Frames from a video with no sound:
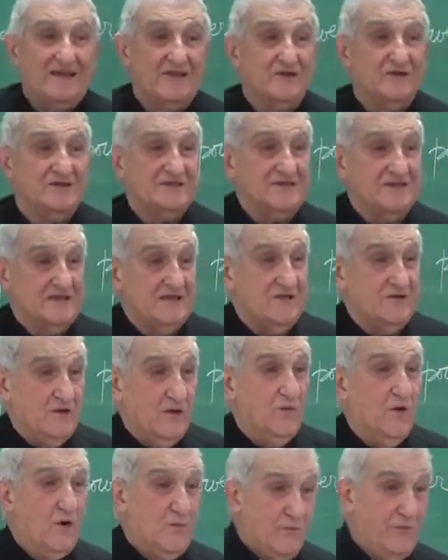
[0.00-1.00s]
of the city. The
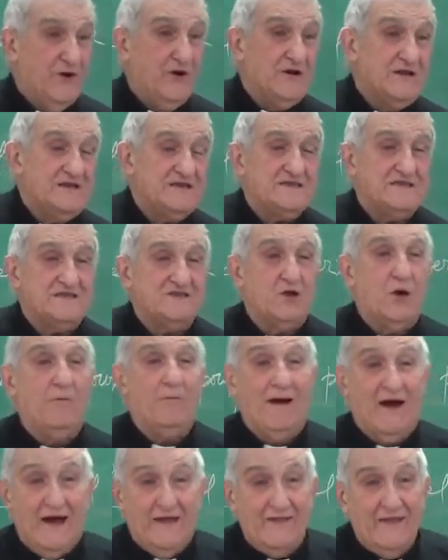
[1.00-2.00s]
word police is the
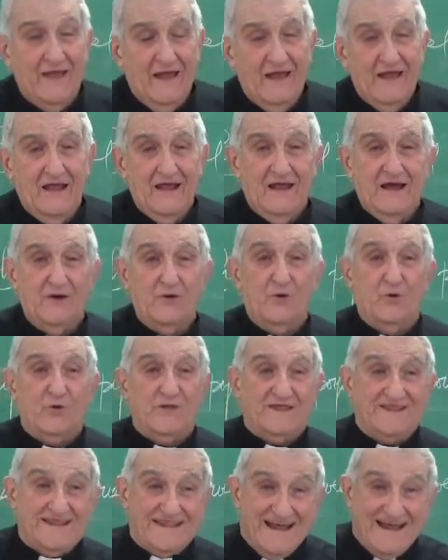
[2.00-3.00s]
man who
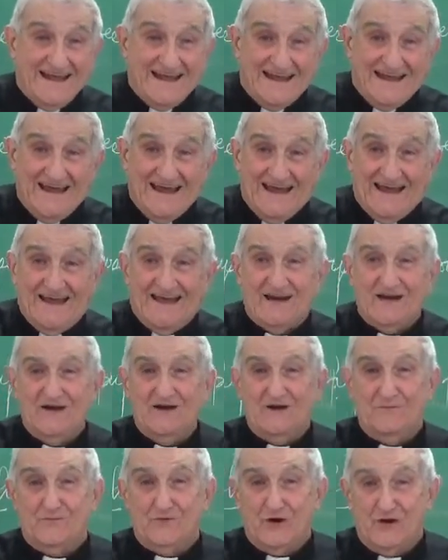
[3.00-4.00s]
take care,
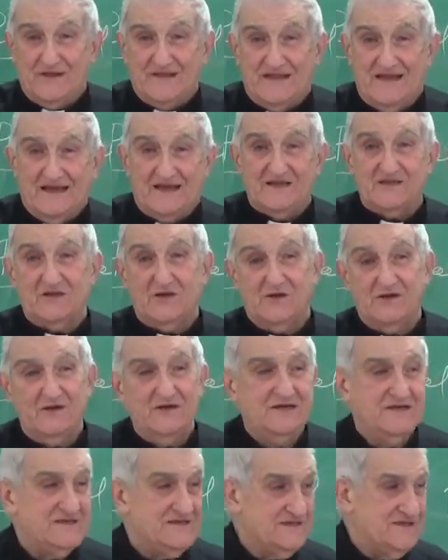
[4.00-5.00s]
protect the
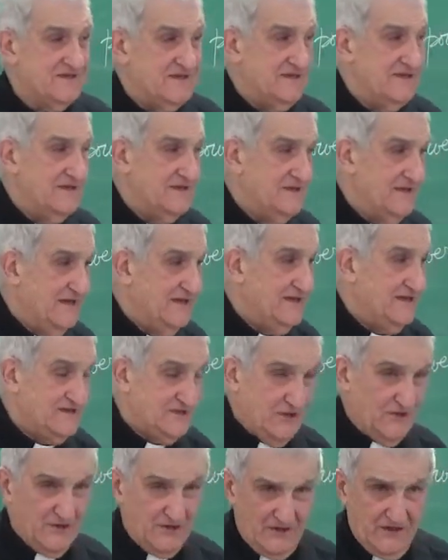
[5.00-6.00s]
city. That is
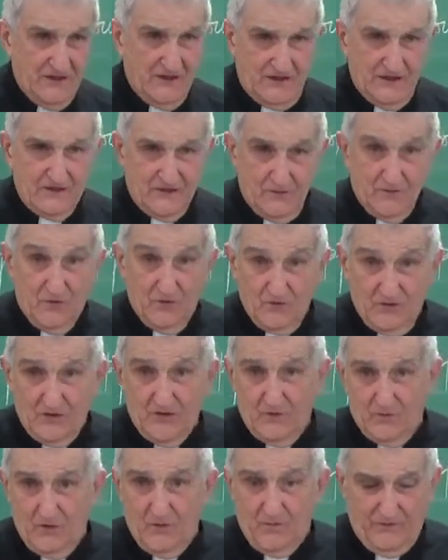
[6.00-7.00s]
the
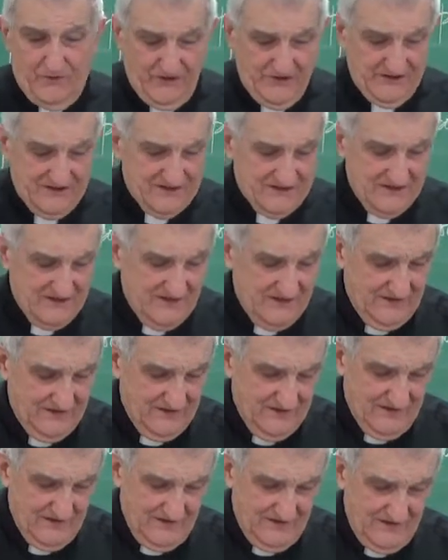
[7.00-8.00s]
word police. No?
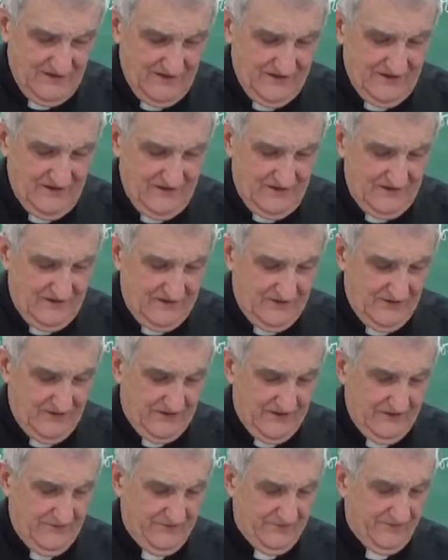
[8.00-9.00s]

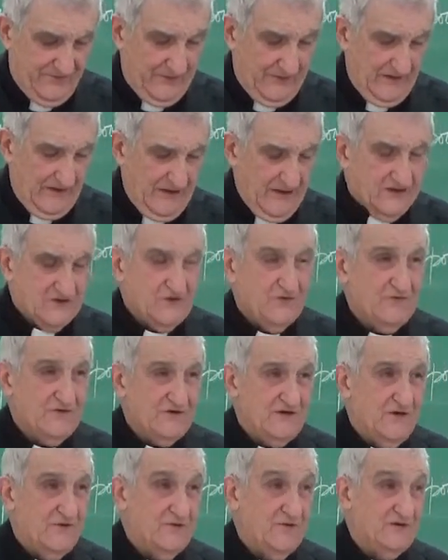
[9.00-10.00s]
Okay. So,
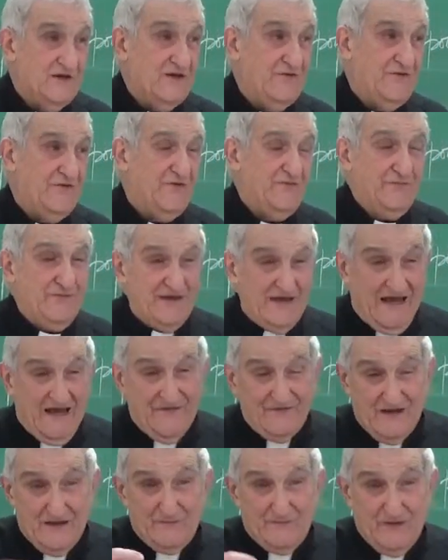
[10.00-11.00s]
you know, if
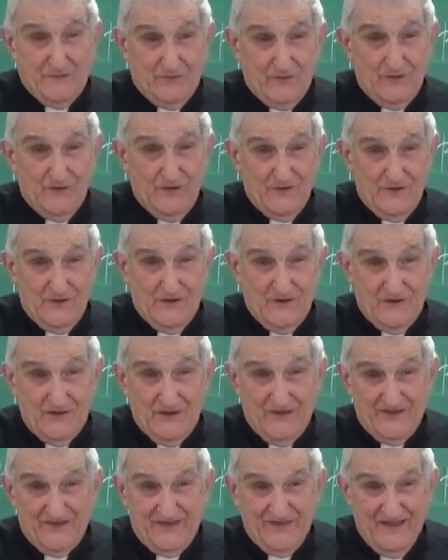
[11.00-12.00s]
every people
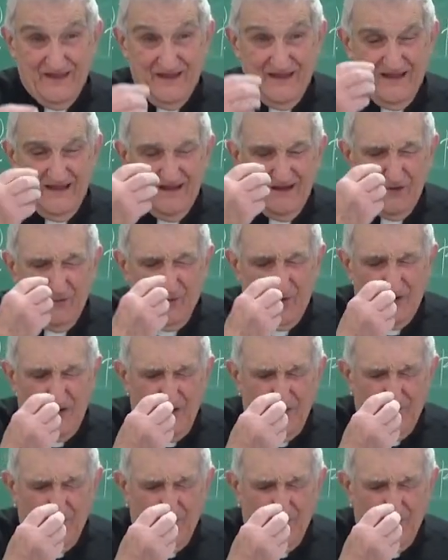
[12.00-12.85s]
were